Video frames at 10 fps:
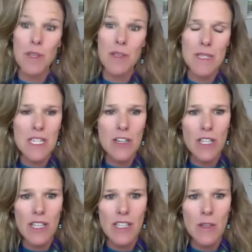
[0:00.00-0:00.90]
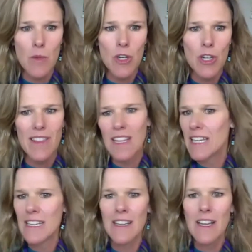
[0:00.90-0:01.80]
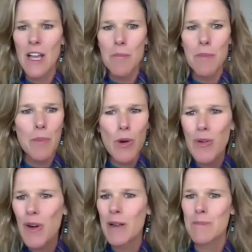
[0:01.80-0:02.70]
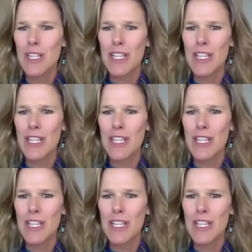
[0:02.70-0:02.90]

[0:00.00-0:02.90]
material in the book. And then my programs